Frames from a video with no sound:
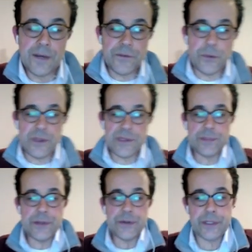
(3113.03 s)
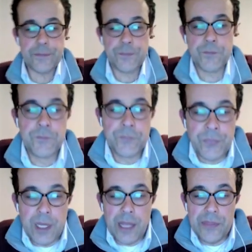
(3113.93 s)
from the spirit.
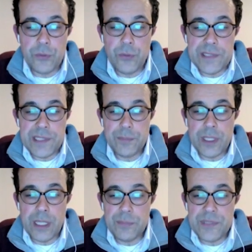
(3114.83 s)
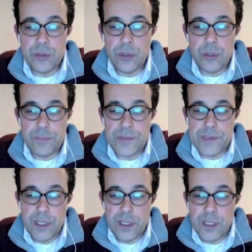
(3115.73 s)
Otherwise, it becomes a corpse.
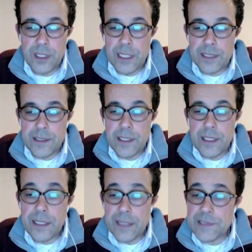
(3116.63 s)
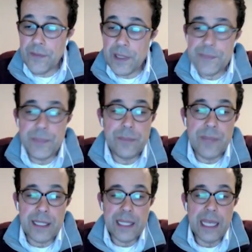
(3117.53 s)
It has thus been
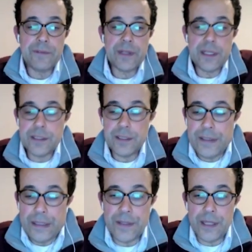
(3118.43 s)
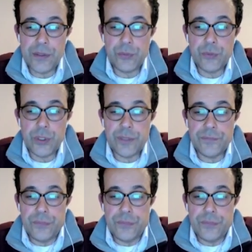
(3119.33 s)
made evident that the world of